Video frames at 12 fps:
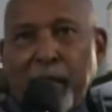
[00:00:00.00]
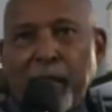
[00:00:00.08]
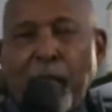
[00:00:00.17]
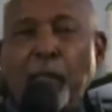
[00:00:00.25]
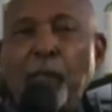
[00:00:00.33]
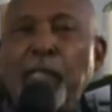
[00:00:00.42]

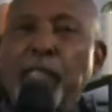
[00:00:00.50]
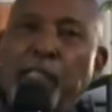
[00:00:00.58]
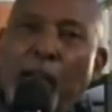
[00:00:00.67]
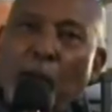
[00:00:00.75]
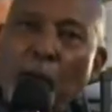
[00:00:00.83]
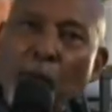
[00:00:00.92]
Not only
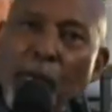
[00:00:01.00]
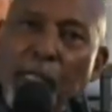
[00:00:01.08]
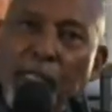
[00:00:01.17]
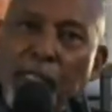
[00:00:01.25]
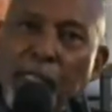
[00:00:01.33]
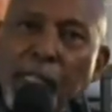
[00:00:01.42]
is our
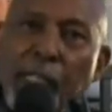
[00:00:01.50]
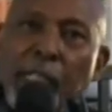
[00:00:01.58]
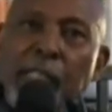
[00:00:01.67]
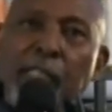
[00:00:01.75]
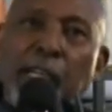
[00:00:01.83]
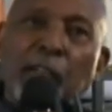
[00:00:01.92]
race,
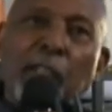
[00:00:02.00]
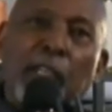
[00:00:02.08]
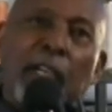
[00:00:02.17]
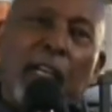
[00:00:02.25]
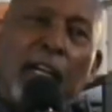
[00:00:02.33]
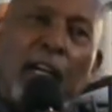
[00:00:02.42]
it is our
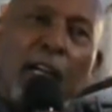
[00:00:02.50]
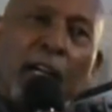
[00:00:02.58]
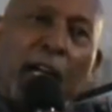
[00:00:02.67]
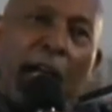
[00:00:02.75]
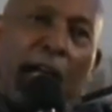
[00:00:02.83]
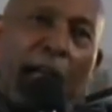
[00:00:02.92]

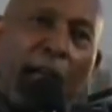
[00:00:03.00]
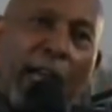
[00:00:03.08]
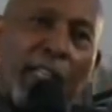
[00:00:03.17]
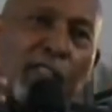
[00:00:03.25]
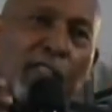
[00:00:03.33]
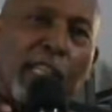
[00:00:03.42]

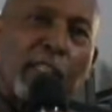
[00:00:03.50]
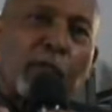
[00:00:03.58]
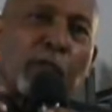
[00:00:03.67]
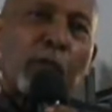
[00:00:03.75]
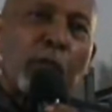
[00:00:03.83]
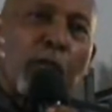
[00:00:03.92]

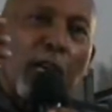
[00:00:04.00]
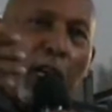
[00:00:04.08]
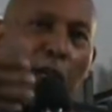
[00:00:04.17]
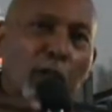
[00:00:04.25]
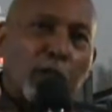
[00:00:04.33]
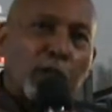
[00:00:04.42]
ancestral
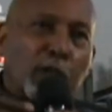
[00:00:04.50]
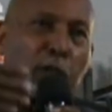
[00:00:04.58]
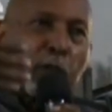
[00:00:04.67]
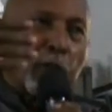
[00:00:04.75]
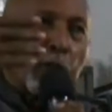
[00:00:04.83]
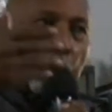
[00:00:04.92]

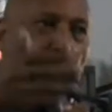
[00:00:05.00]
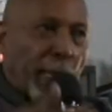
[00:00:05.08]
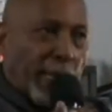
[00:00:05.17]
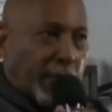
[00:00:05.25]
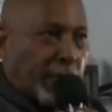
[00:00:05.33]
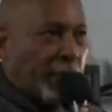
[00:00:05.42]
cultural
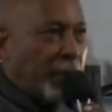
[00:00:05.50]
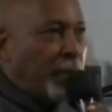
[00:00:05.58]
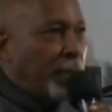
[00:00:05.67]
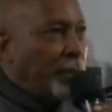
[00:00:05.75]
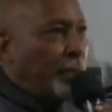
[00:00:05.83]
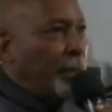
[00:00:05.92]

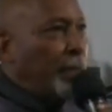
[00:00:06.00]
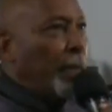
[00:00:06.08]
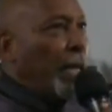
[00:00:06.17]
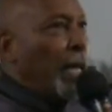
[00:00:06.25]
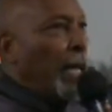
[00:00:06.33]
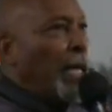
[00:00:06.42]
space.
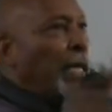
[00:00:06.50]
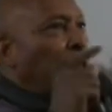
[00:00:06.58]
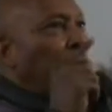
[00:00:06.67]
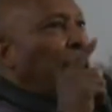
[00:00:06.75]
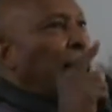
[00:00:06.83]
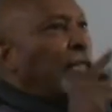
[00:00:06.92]
And in
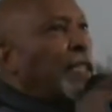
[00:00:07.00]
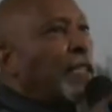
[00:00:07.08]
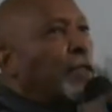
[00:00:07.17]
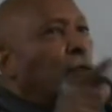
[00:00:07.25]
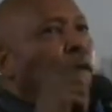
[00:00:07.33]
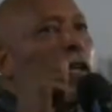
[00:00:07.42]
that
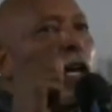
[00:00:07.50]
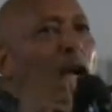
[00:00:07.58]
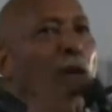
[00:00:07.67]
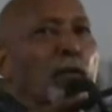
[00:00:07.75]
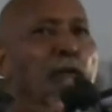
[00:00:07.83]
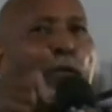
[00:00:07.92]
ancestral
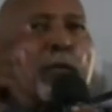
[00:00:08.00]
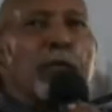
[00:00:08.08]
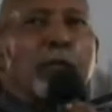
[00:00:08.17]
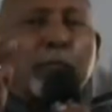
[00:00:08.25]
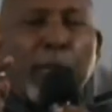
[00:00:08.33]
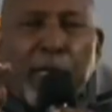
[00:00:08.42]
cultural
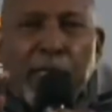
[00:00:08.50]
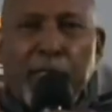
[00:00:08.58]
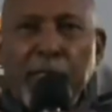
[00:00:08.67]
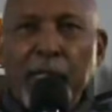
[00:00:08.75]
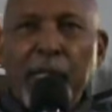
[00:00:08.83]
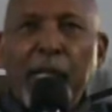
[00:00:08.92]

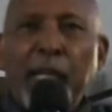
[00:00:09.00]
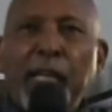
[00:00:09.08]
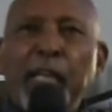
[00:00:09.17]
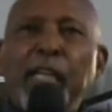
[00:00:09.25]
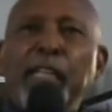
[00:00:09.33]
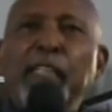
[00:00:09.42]
space
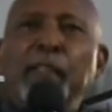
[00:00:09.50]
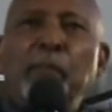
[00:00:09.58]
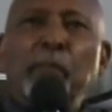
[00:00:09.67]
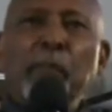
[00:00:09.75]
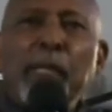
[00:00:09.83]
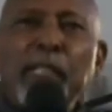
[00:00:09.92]
is
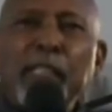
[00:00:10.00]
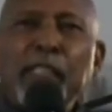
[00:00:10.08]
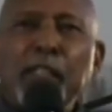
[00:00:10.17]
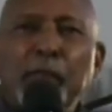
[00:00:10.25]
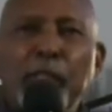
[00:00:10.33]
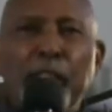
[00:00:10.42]

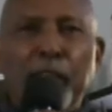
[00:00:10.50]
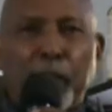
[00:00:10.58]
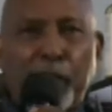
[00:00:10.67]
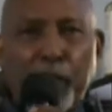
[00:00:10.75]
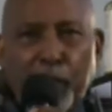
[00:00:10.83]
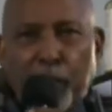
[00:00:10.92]
millions of years
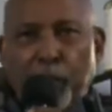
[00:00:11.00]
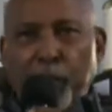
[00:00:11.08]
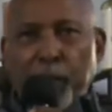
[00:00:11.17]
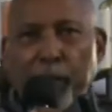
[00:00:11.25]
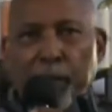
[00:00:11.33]
of history